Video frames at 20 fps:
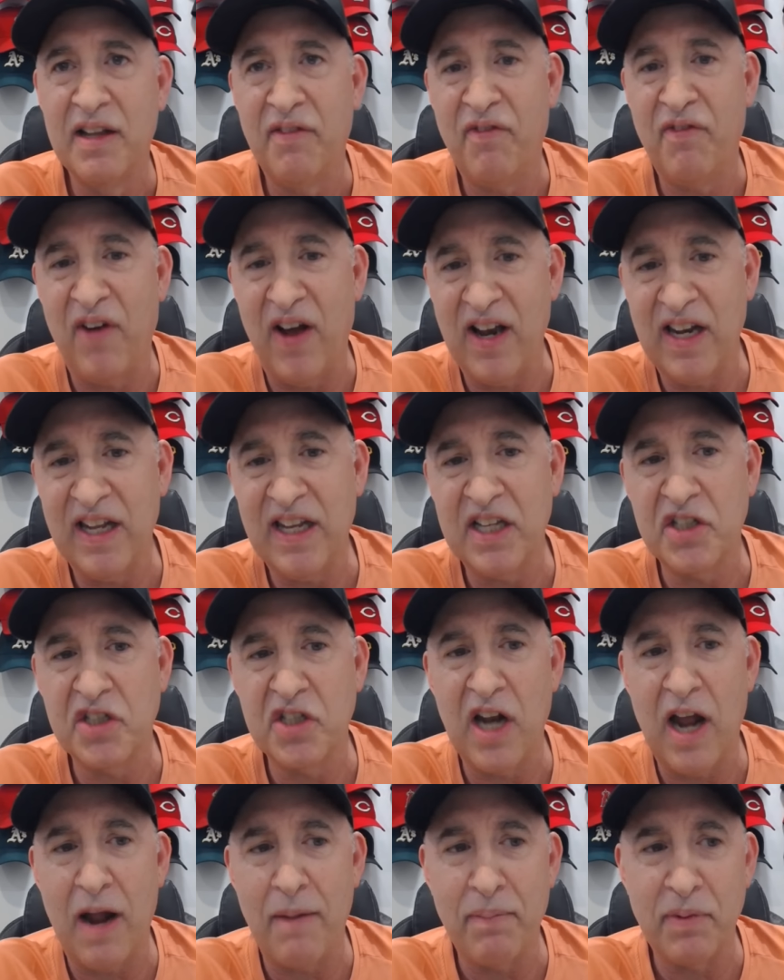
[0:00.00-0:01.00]
Finally gets
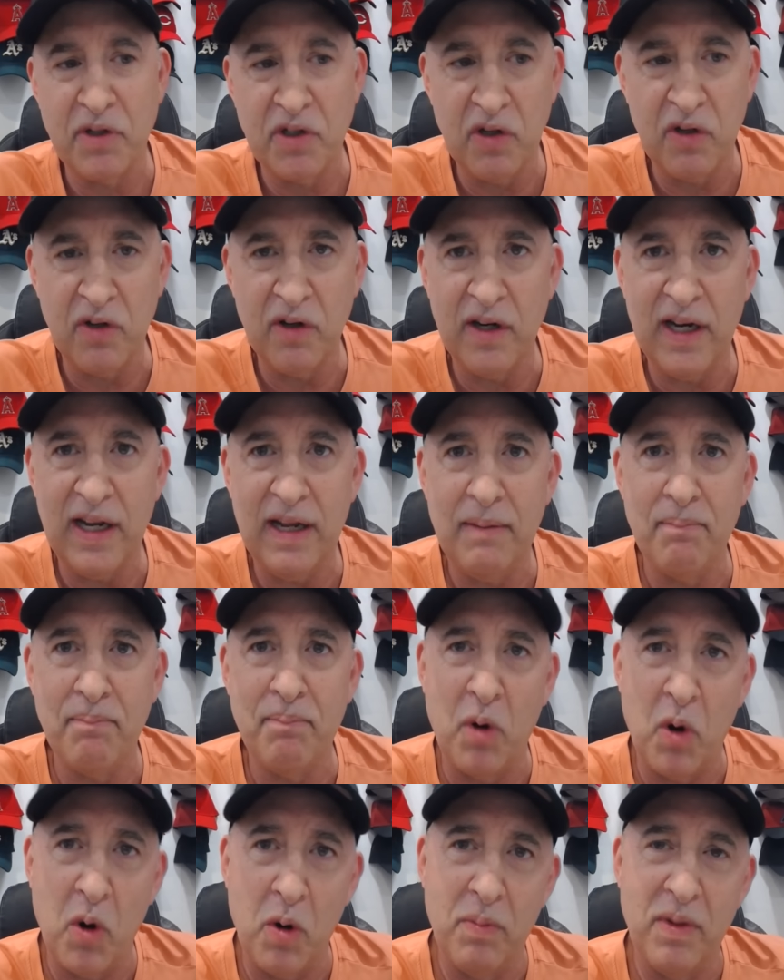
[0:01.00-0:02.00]
an opportunity, and
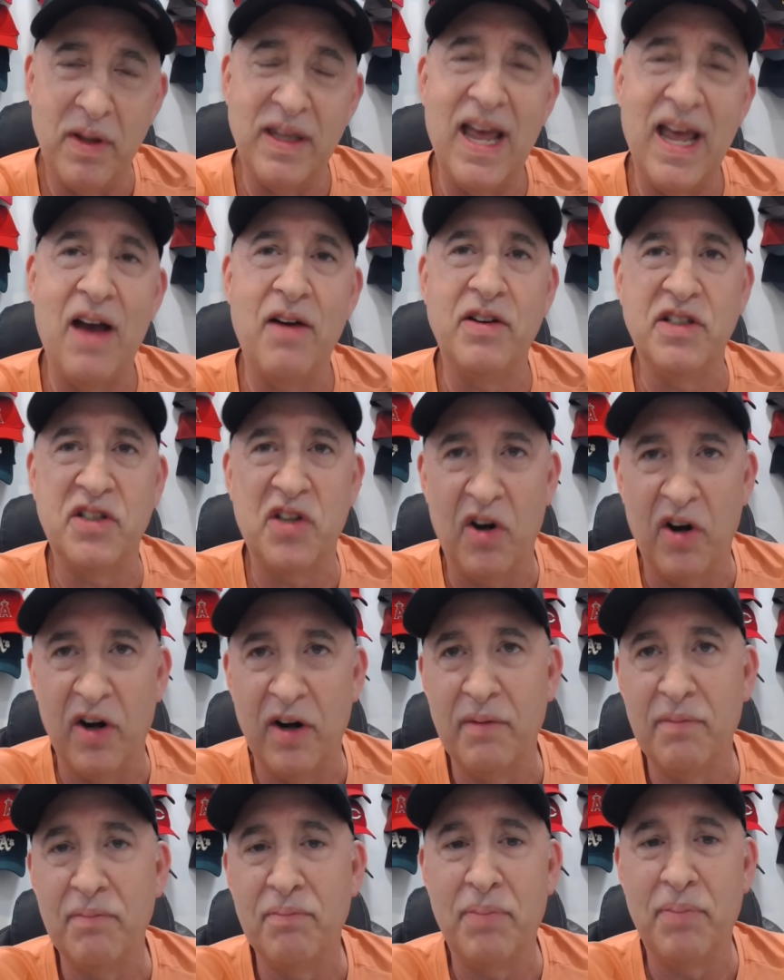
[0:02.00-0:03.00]
boom, and now he's
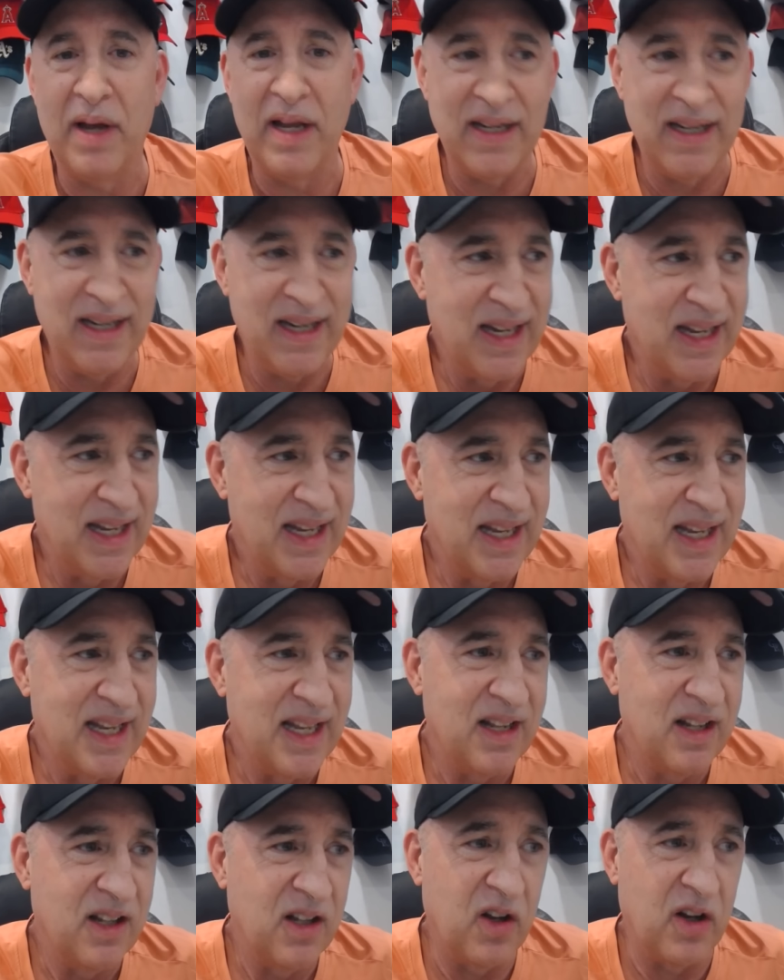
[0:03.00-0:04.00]
hurt. But
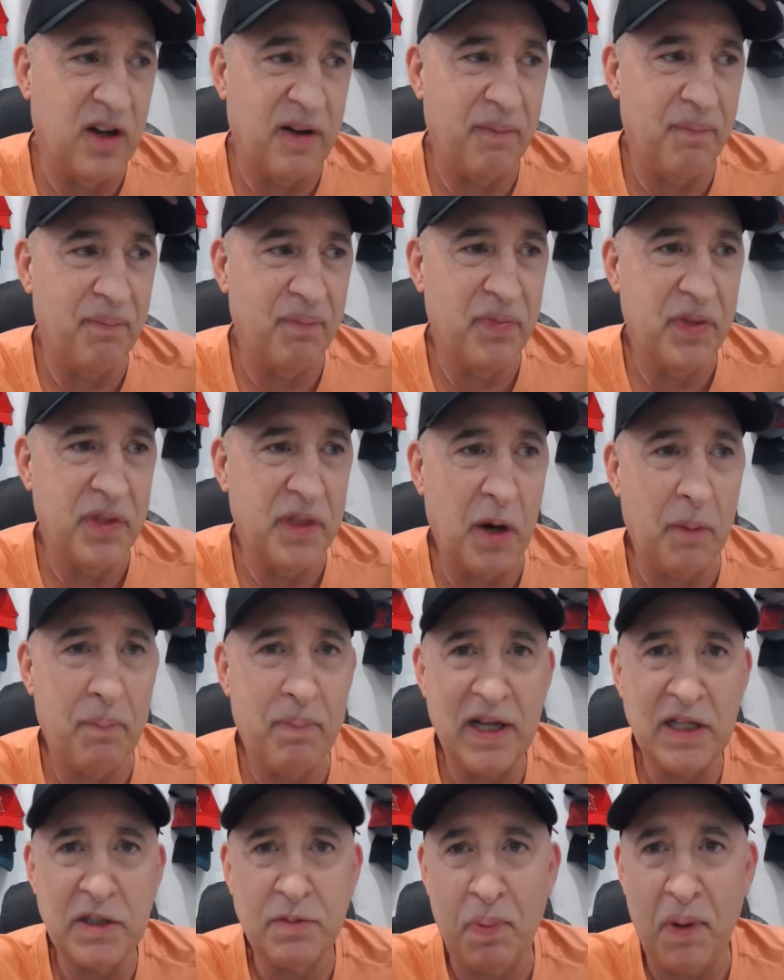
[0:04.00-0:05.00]
look, their
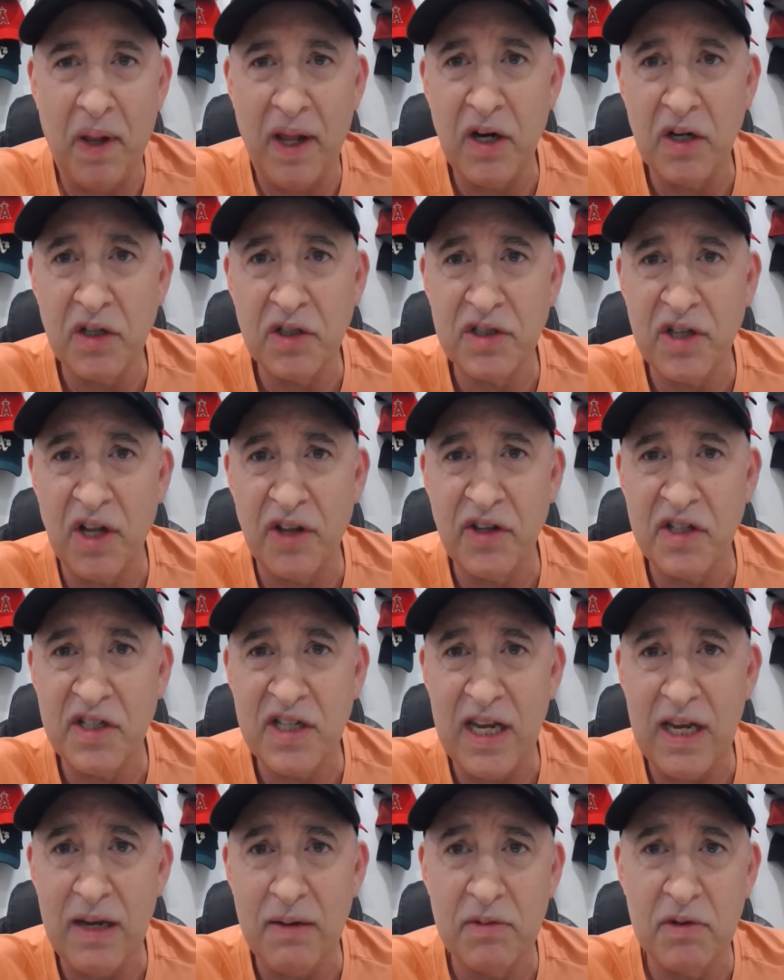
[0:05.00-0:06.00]
best players on the
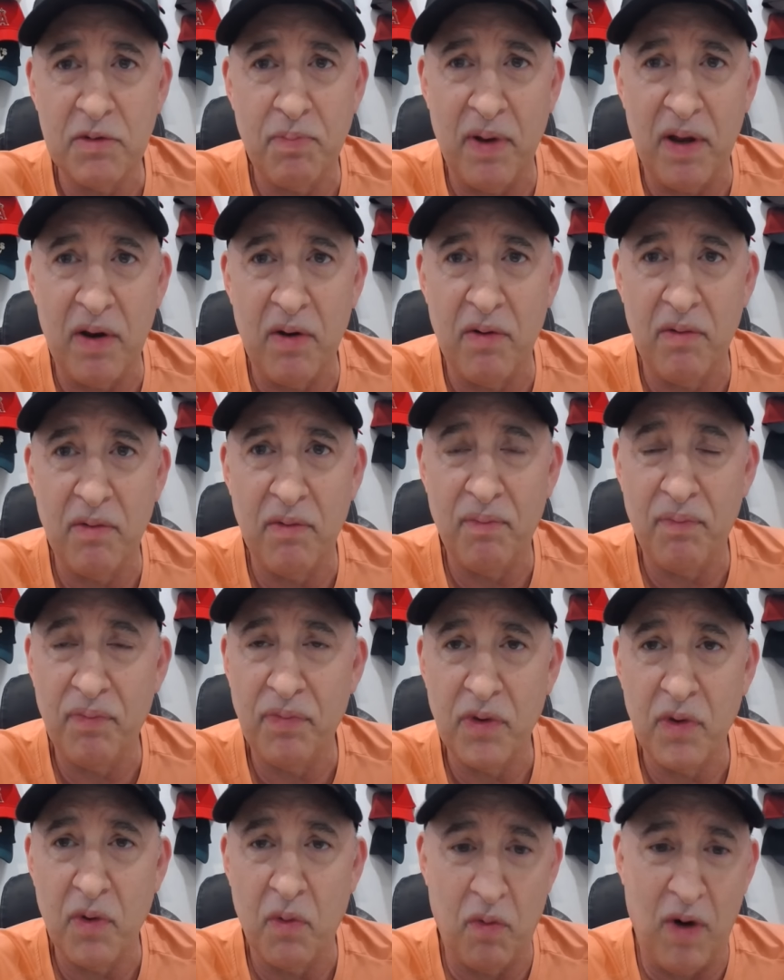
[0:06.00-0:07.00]
team have been
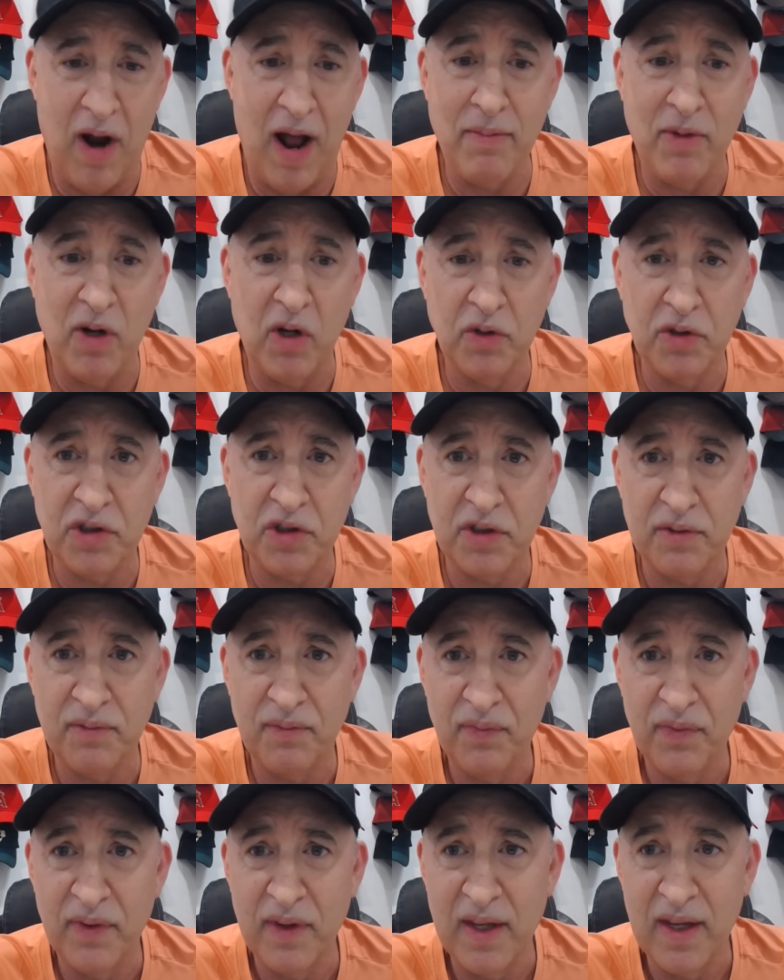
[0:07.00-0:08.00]
Ramos
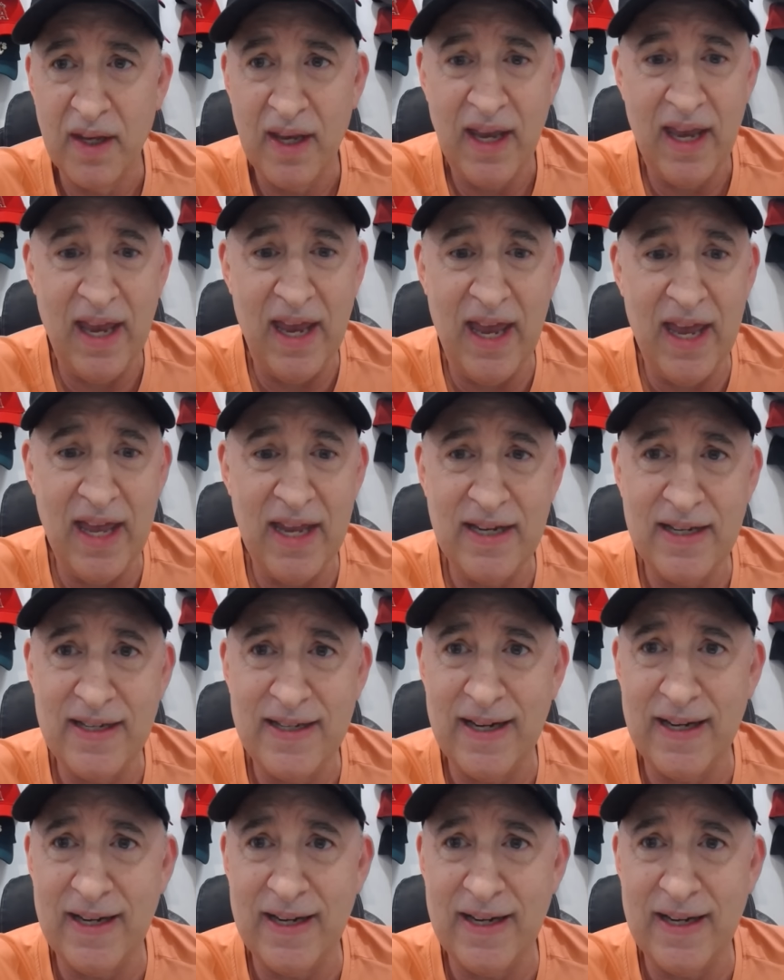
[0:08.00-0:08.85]
and